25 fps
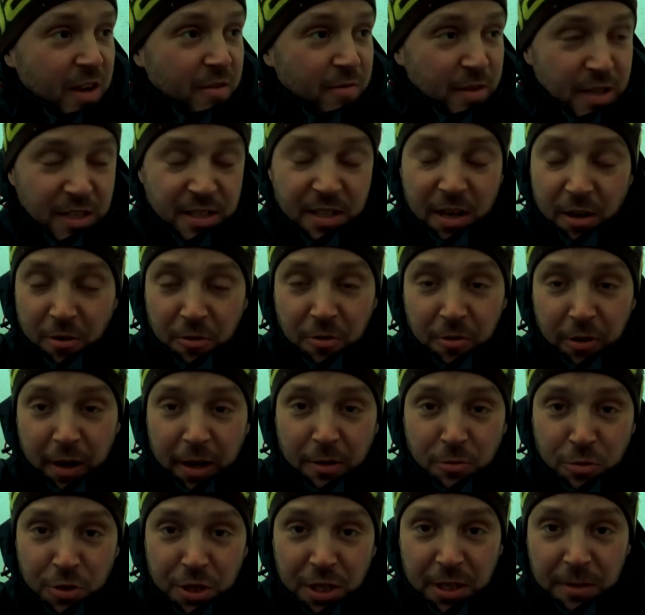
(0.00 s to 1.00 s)
is no ground
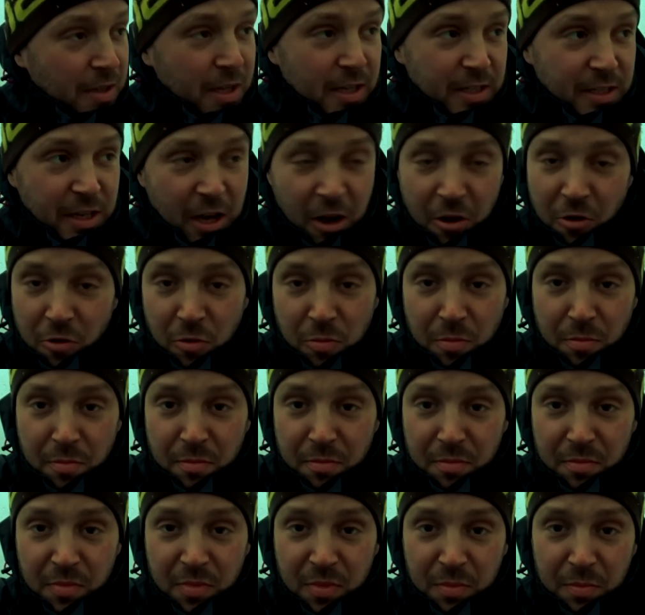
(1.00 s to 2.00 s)
sheet. There's no
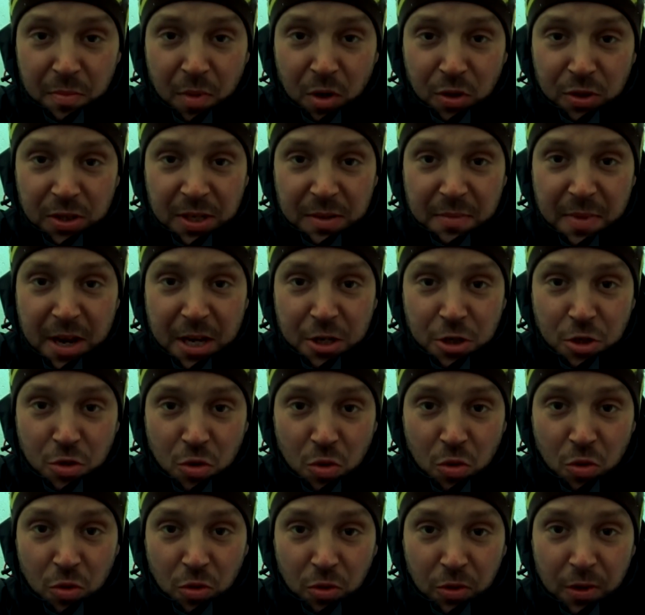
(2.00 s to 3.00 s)
mozzie mesh
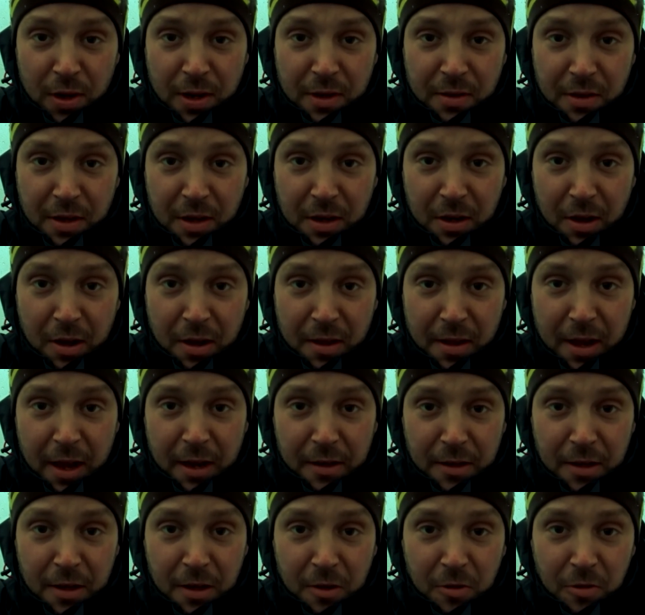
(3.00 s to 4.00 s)
door or anything like that. You
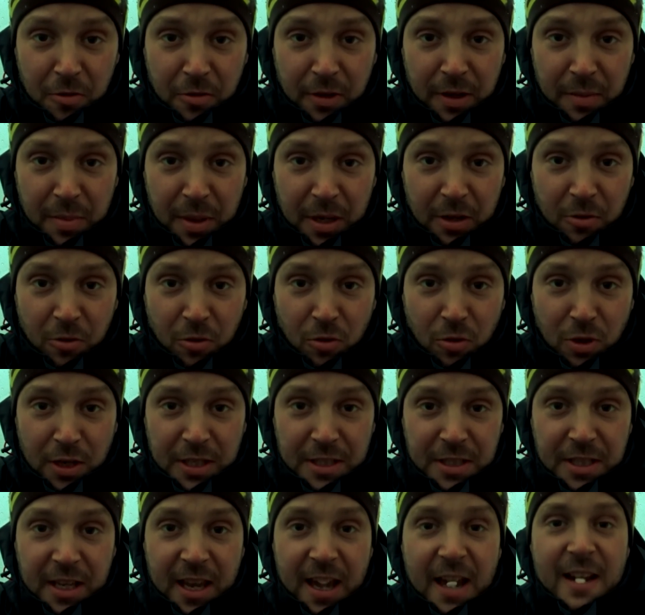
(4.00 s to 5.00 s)
know, creepy crawlies
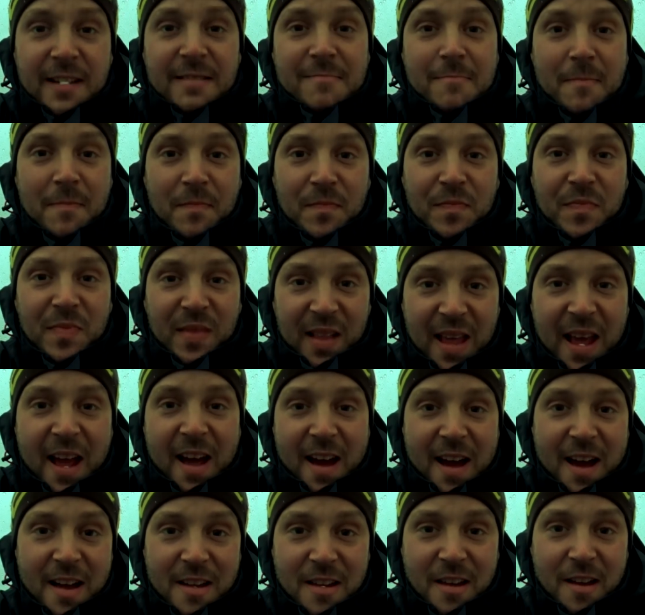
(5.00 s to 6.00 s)
can get
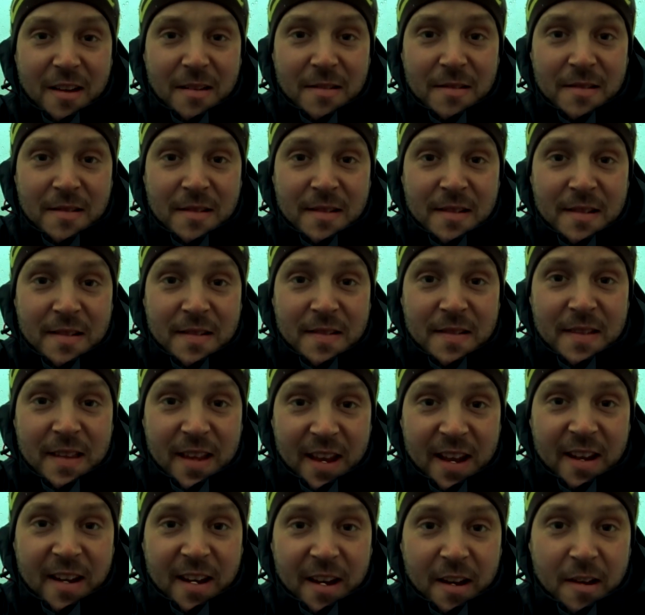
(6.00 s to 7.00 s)
at you in
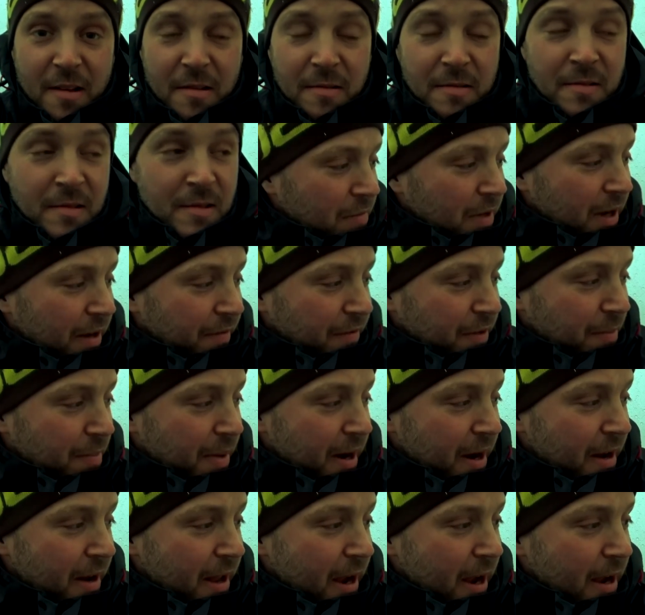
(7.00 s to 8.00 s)
here. You have to bear
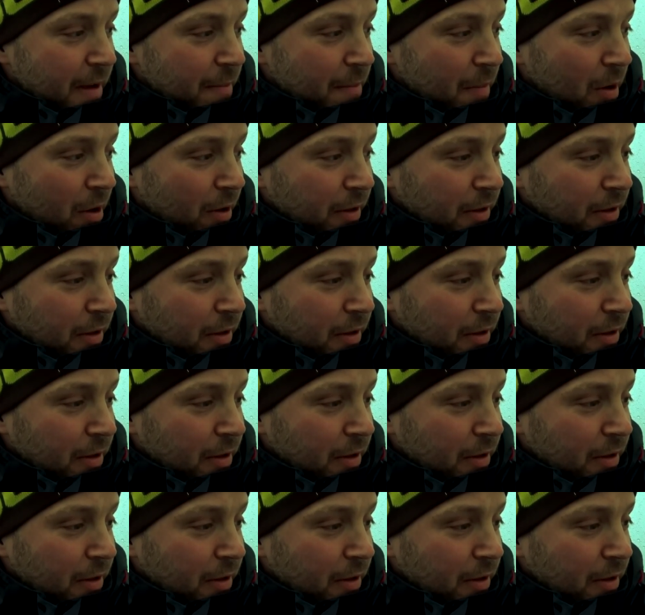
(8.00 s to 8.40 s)
that in mind. The